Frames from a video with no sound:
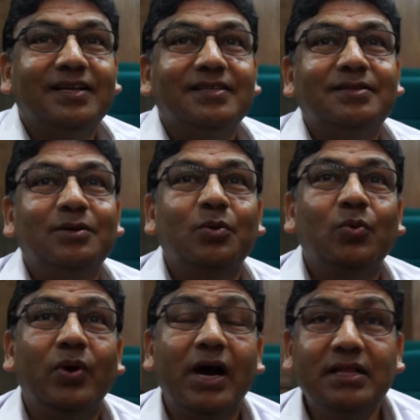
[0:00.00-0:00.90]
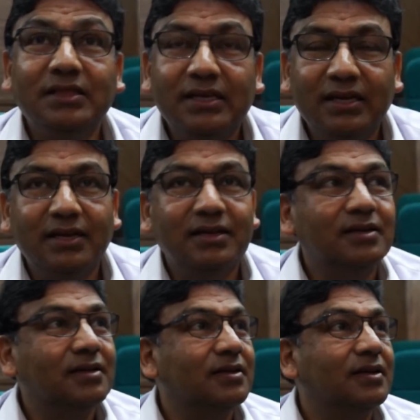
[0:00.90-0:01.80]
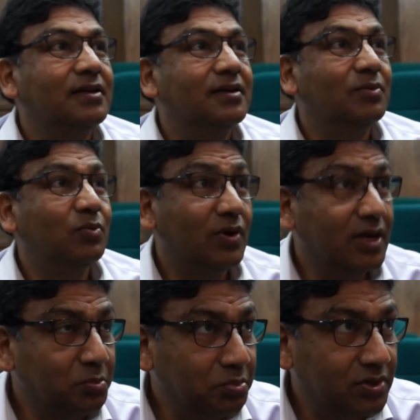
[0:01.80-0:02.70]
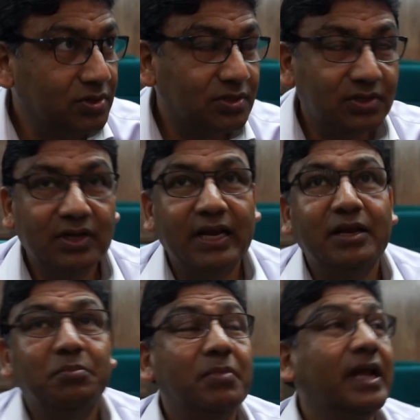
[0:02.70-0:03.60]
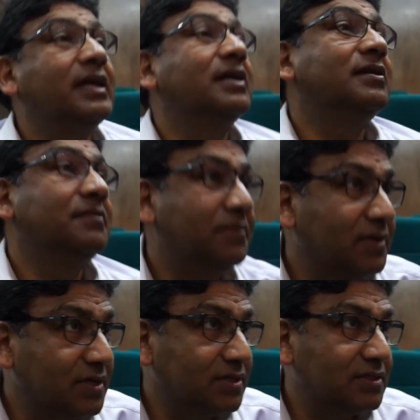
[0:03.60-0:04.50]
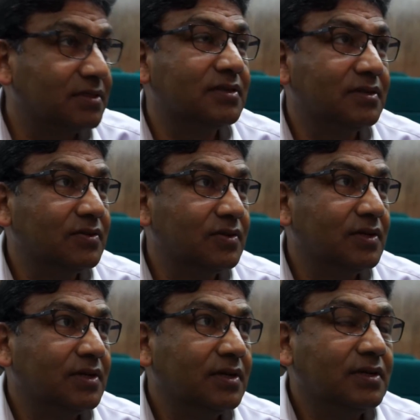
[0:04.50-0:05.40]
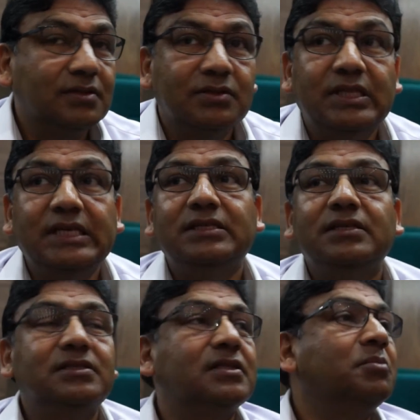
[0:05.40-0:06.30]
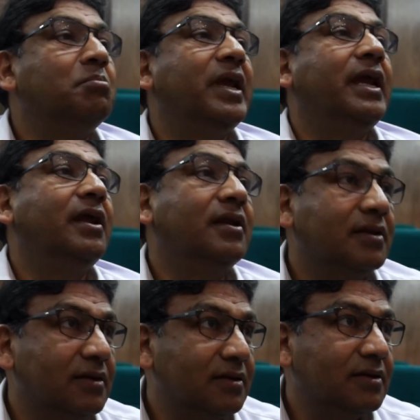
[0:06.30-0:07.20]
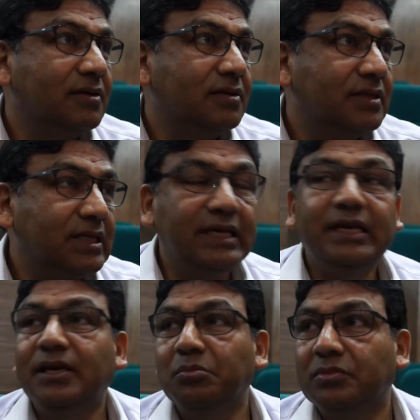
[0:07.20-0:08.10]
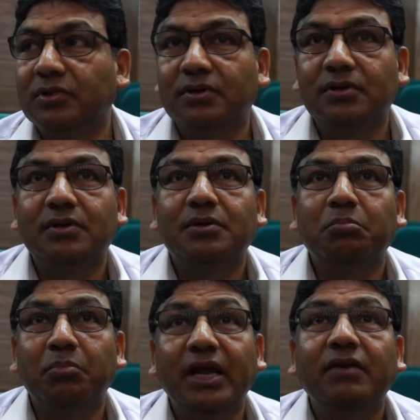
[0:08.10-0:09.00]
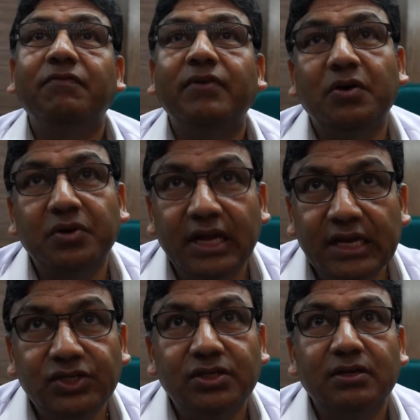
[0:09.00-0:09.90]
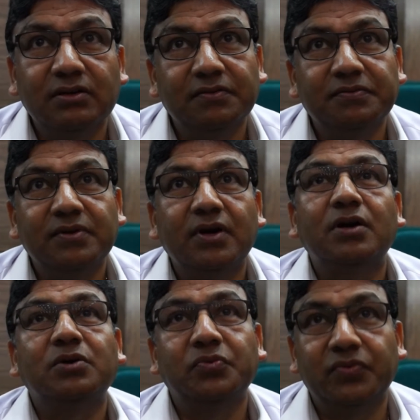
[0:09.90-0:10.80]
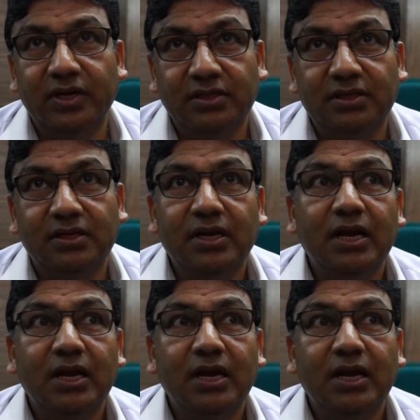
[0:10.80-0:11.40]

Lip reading: So one thing, one person can make a difference. This is the main theme, main foundation of Anuvrat.